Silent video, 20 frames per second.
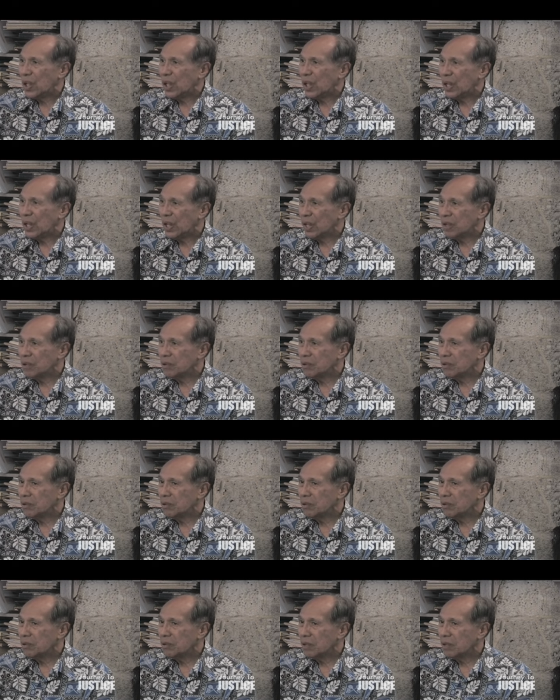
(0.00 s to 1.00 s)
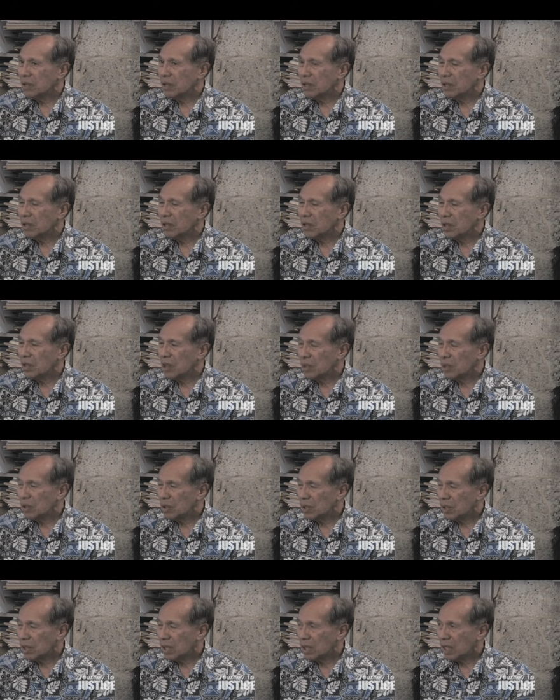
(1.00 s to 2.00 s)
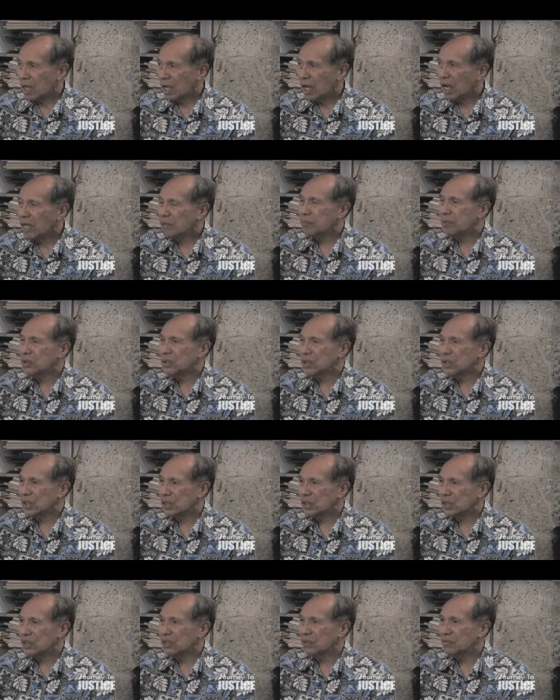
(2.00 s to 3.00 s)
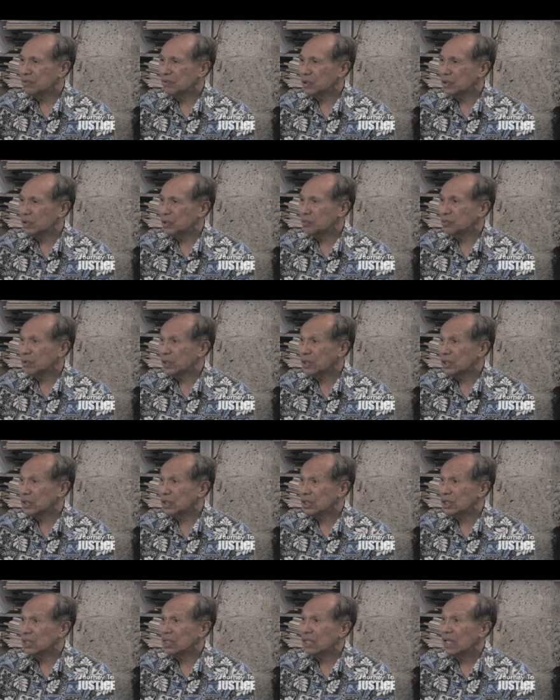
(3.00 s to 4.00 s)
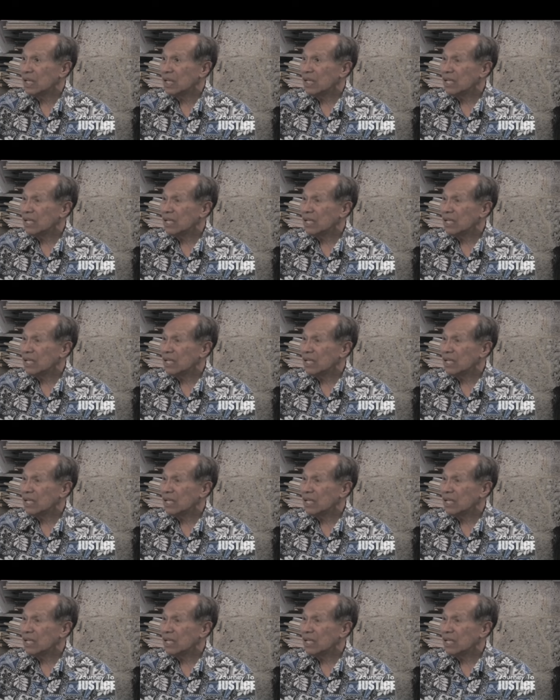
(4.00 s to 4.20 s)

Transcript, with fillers: Yeah. And high percentage of those patients